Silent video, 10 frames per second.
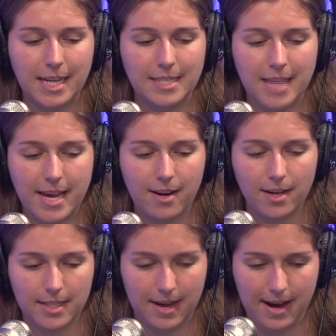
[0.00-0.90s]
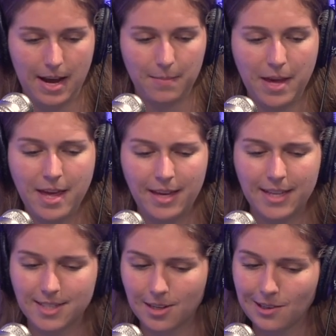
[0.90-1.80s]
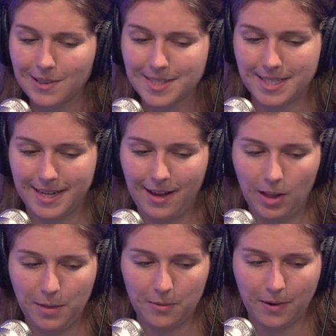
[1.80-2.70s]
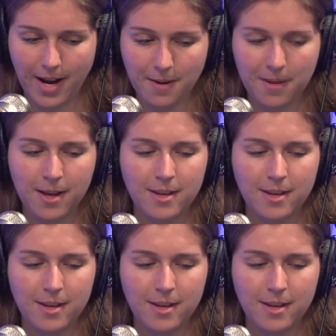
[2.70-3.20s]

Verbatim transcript: and take our time. It's the holistic element, right?